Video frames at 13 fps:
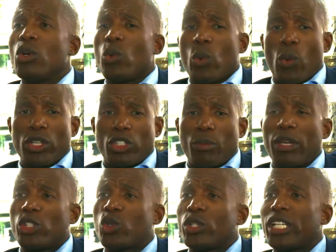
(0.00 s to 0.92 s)
we want to
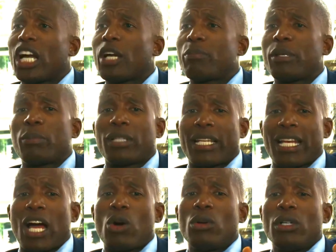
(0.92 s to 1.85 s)
make sure young people are
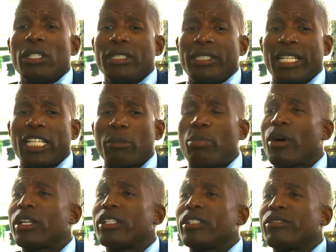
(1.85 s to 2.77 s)
now taking
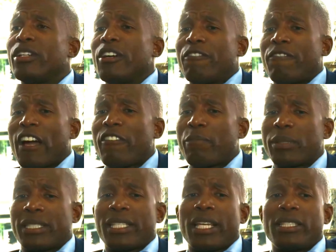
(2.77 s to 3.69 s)
part in the
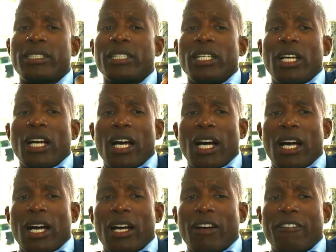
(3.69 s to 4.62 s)

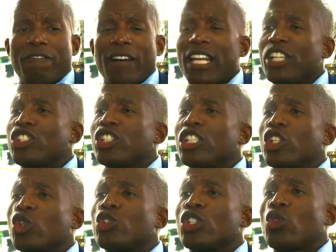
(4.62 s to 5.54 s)
5% financial
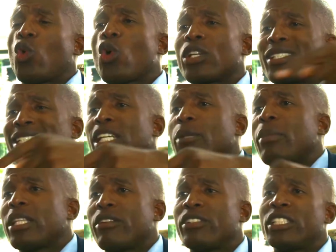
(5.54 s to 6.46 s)
inclusion quota set
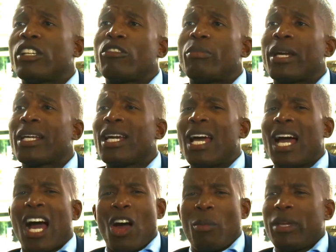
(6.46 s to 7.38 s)
by the Reserve Bank,
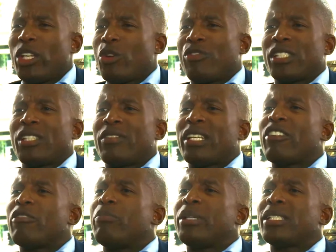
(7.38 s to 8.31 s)
how many of us even
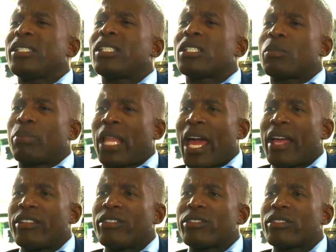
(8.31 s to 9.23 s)
have business
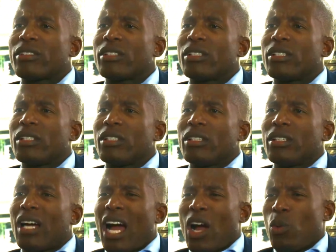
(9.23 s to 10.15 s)
plans?
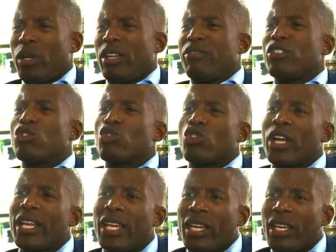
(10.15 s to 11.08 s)
Are we even
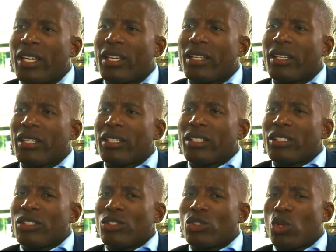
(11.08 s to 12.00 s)
ready?
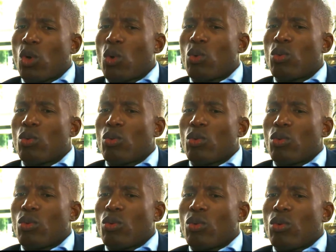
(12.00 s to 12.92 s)
So
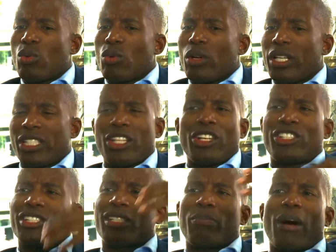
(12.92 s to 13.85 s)
it's not
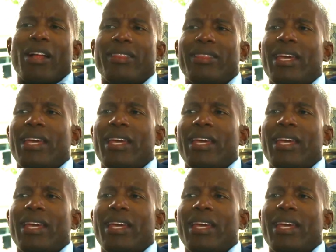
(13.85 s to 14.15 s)
just about